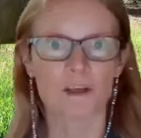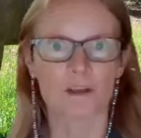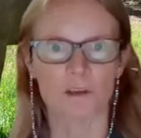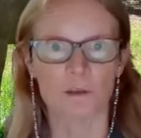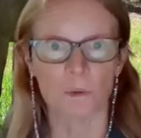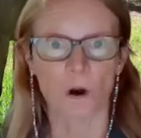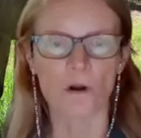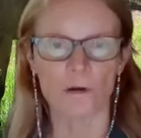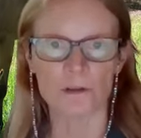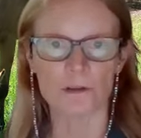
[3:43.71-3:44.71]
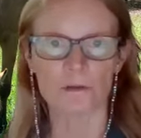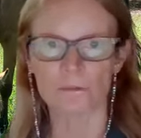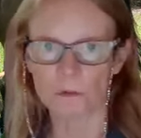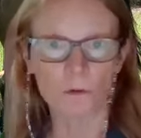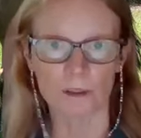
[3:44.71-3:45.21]
You won't
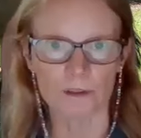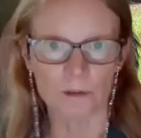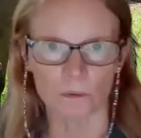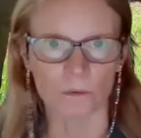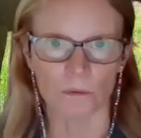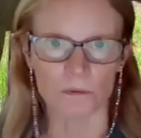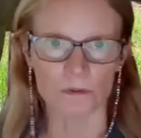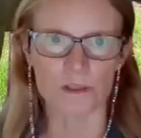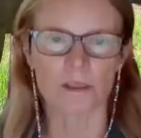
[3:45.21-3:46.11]
ruin the horse.